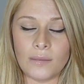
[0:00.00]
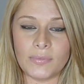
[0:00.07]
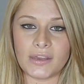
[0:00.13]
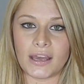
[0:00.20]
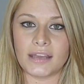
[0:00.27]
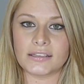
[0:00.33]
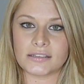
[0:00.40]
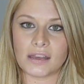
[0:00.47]

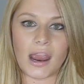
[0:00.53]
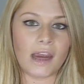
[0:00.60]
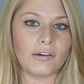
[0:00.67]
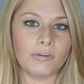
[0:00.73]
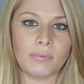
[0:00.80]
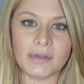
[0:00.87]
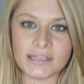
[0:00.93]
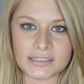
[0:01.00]
because
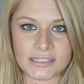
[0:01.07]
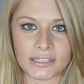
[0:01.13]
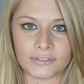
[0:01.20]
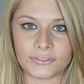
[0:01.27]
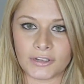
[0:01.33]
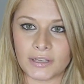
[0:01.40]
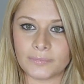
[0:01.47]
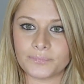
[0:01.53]
everybody's
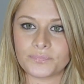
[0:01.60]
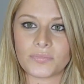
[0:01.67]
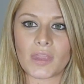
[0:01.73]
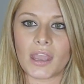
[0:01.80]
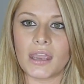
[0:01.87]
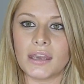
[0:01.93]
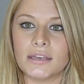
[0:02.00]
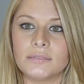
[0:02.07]
different
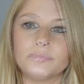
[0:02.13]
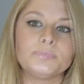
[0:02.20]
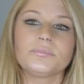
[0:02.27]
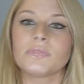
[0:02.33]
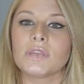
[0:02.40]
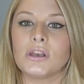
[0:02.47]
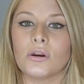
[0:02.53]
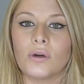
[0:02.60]

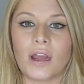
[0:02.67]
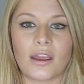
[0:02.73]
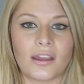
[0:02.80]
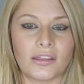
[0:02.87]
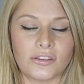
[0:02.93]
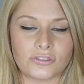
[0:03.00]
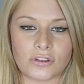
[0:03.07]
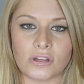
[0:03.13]
and you know
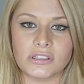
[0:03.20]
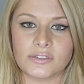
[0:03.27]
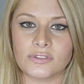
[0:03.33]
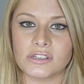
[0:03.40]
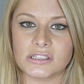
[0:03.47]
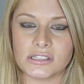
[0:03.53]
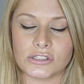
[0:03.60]
there's all different